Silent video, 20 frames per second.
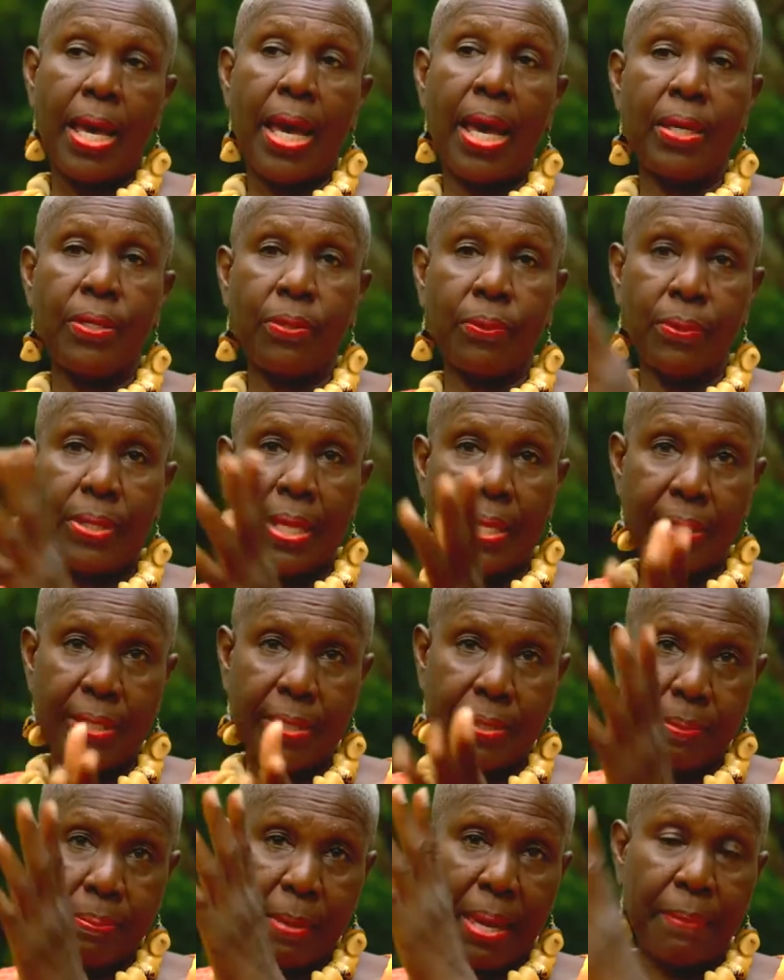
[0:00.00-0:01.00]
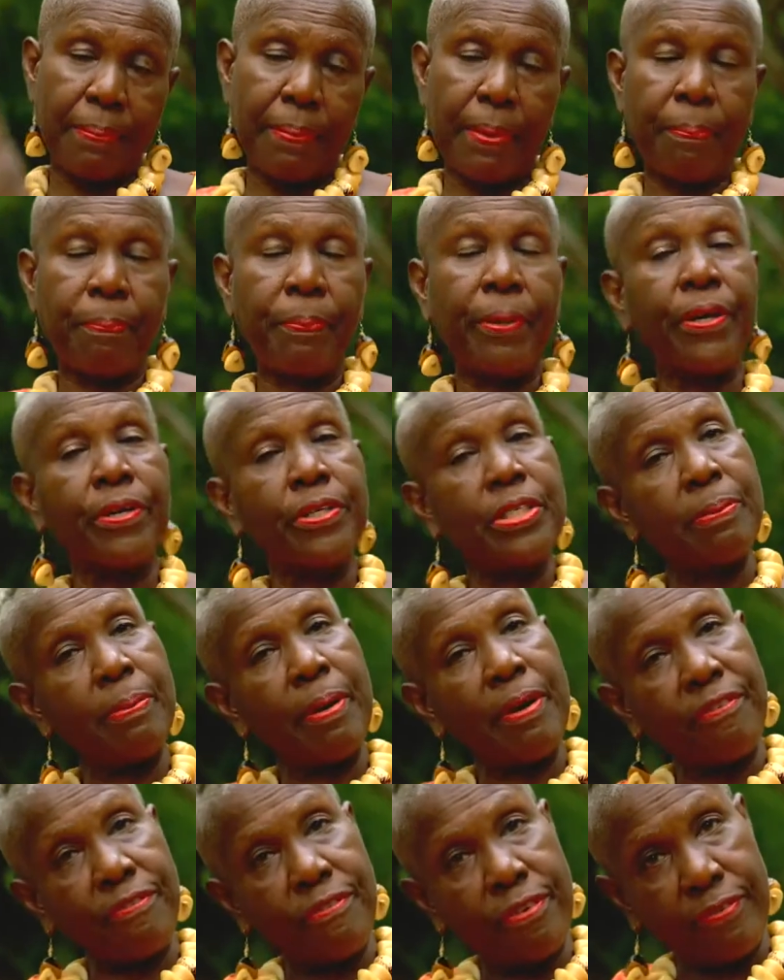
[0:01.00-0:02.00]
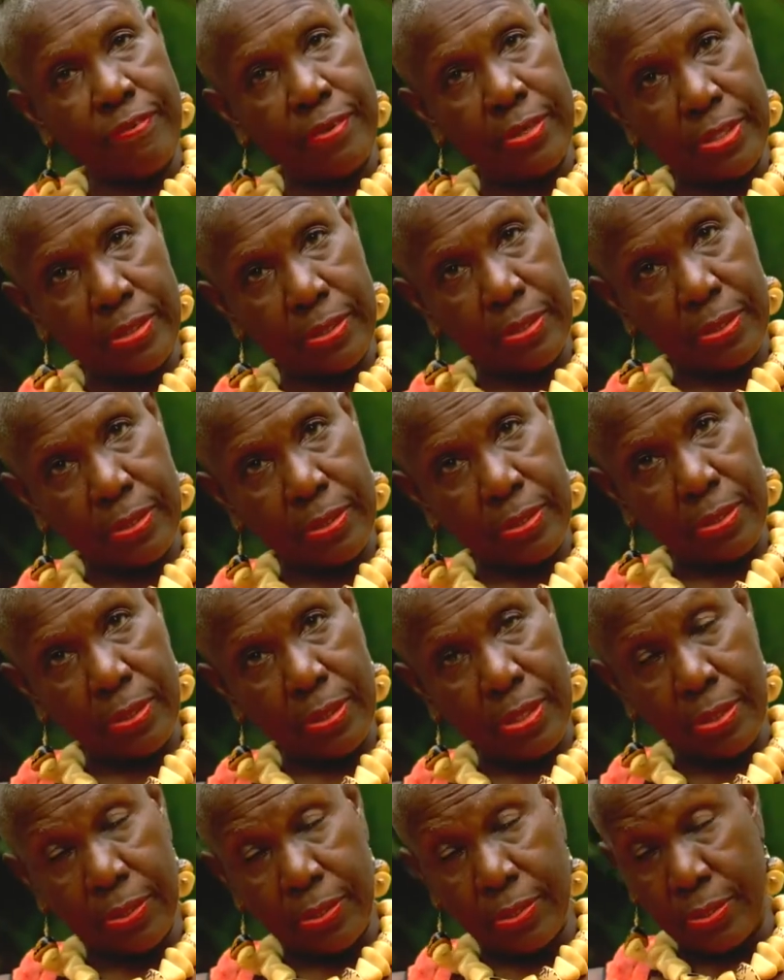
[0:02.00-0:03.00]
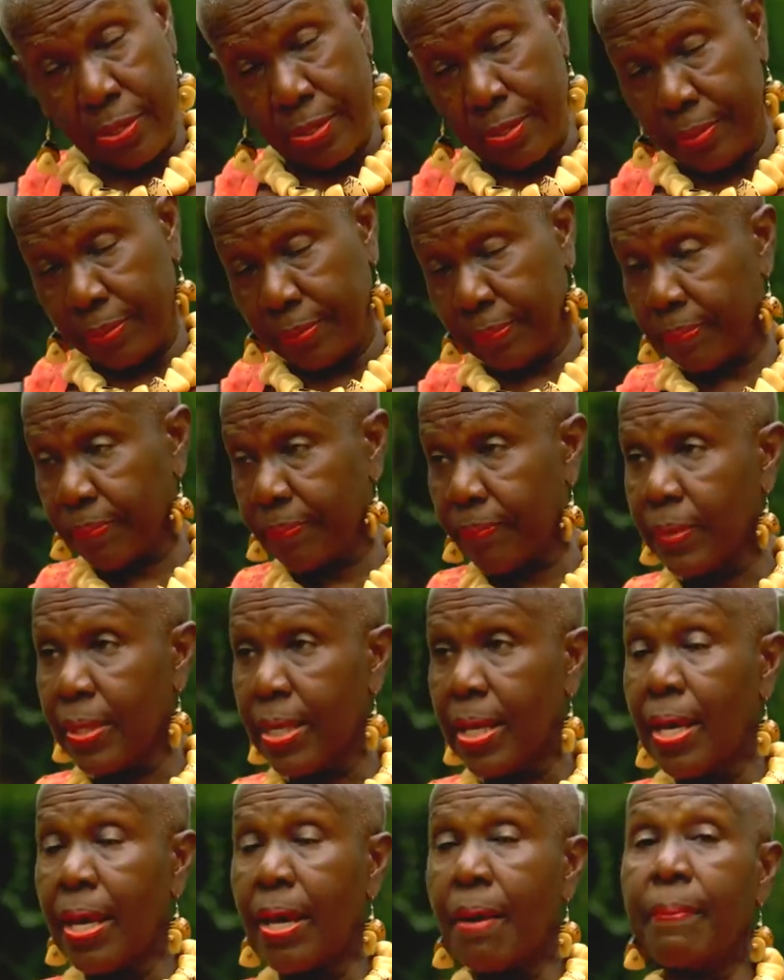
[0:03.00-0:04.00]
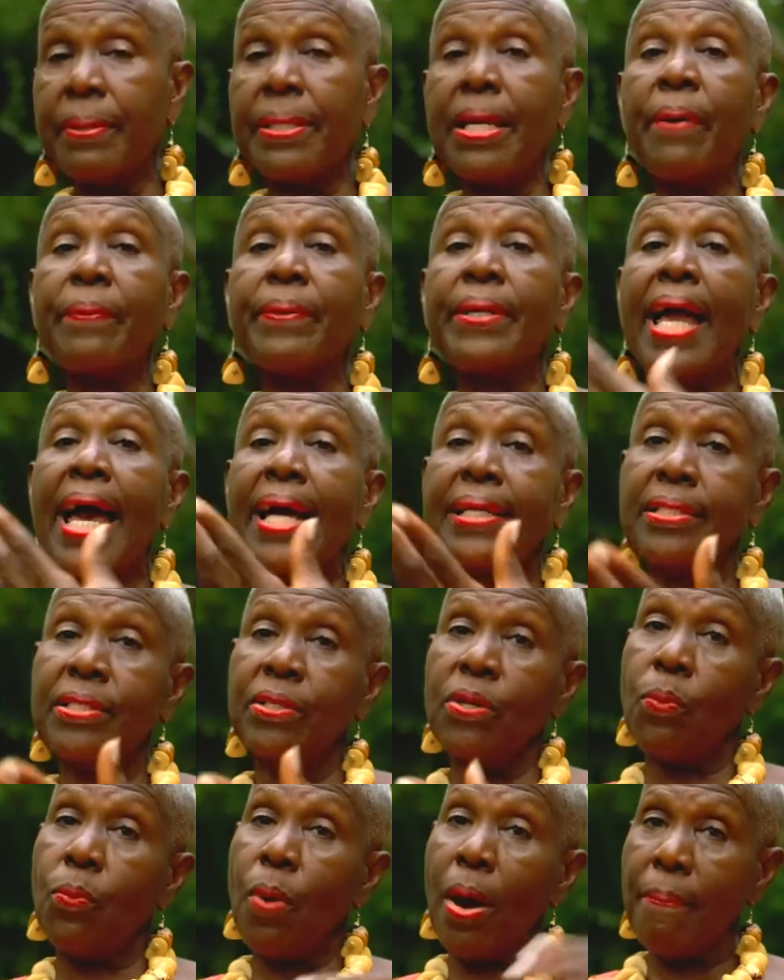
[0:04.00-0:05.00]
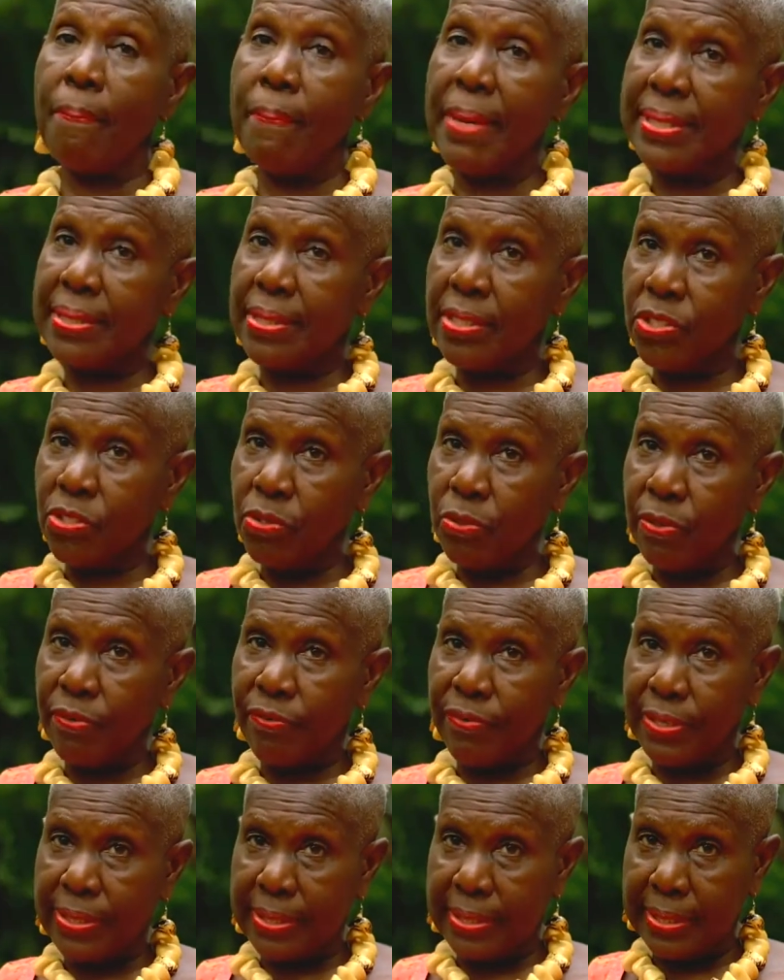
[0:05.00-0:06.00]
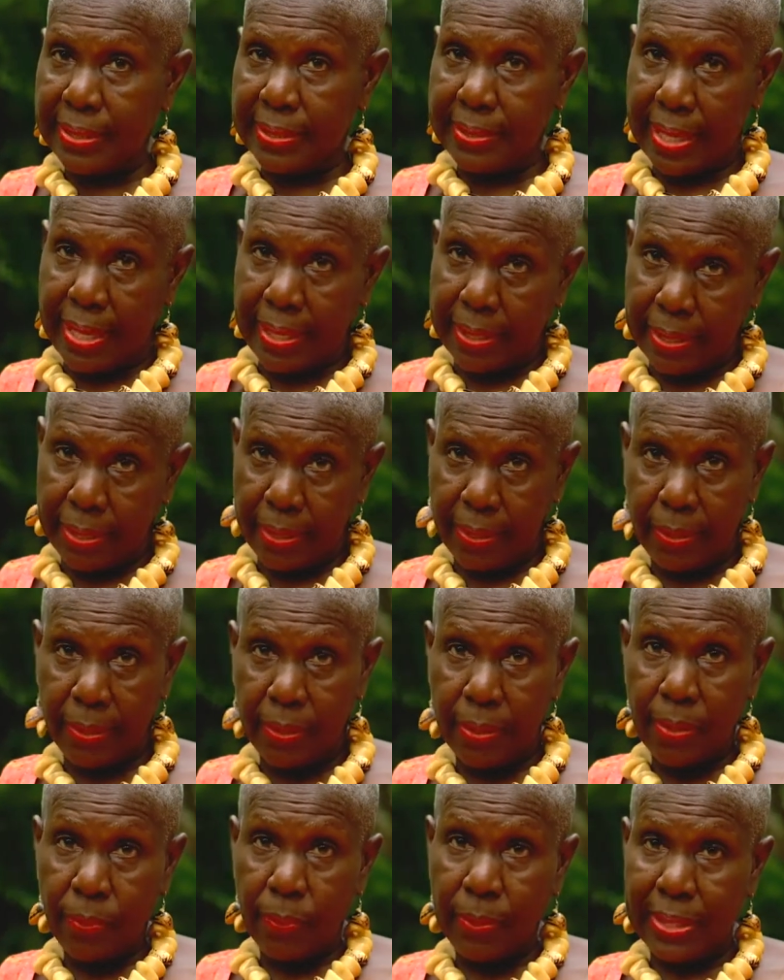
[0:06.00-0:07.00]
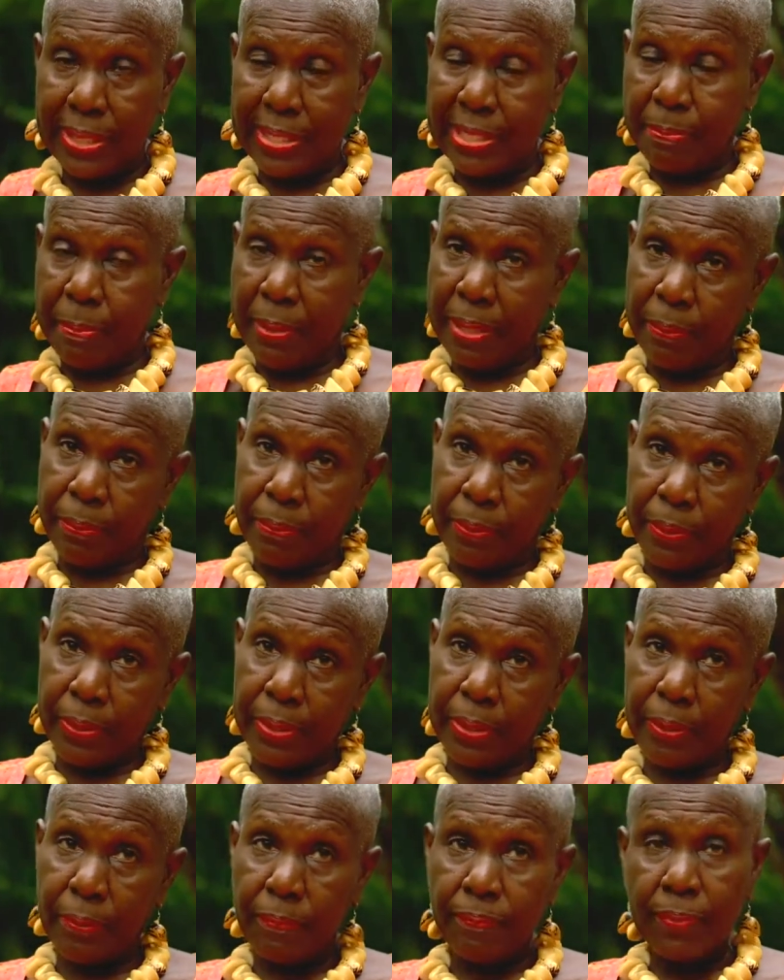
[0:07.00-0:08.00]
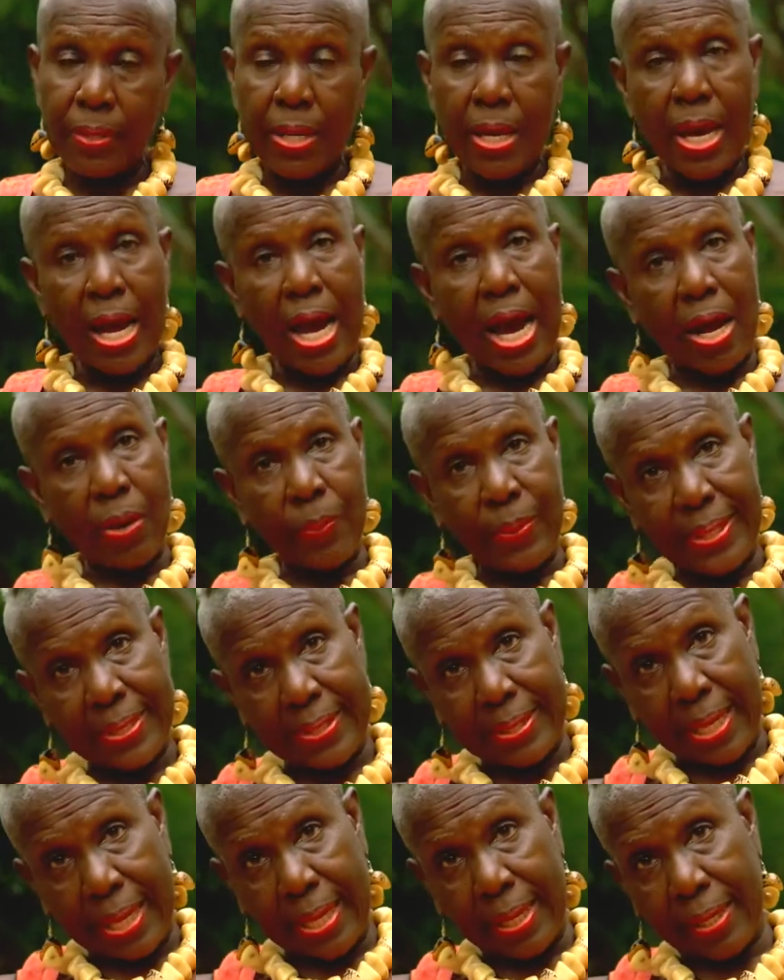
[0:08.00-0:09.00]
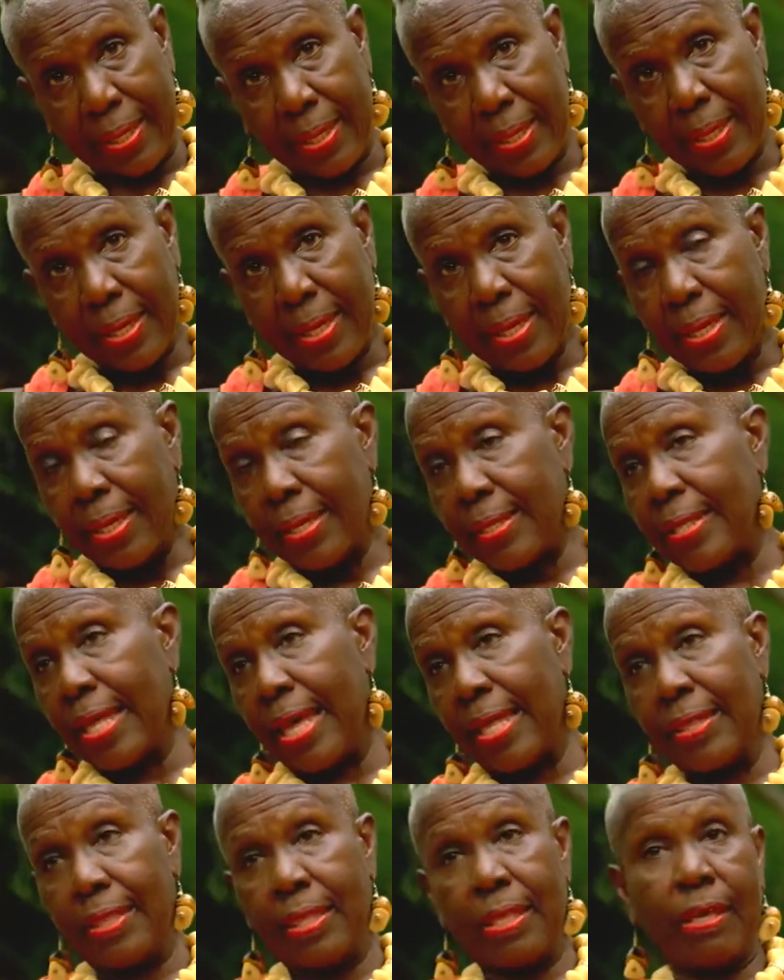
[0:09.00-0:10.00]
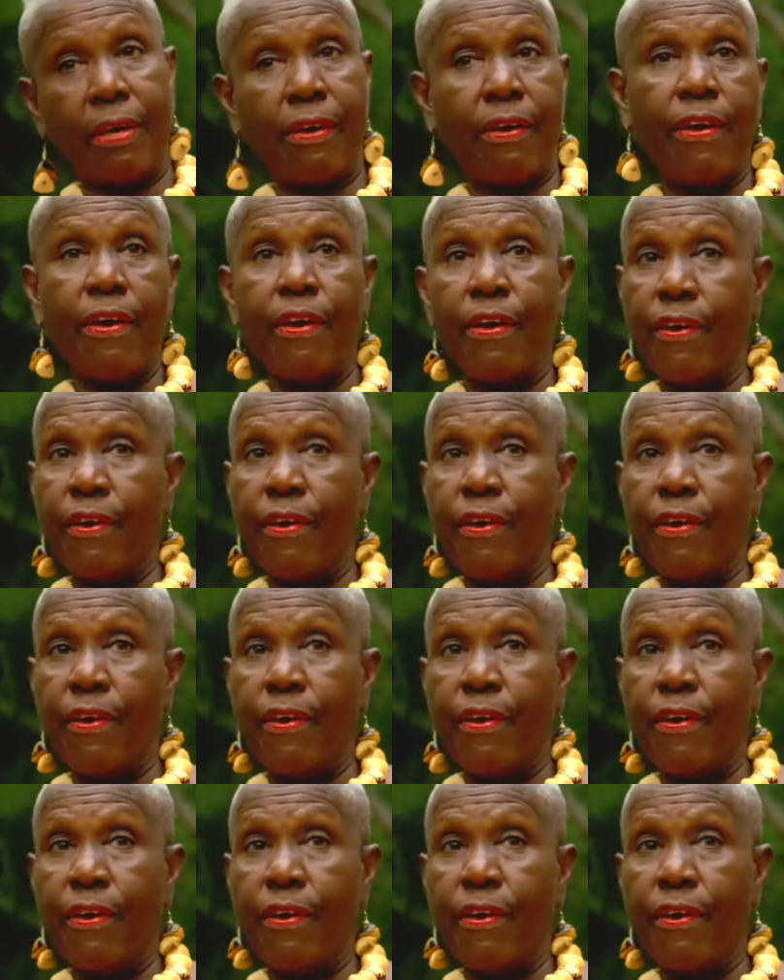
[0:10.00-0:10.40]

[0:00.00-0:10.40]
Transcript: I know that this might appear to be a frivolous concern, but I would like to know what message the university is sending with its billboard. Are we saying that the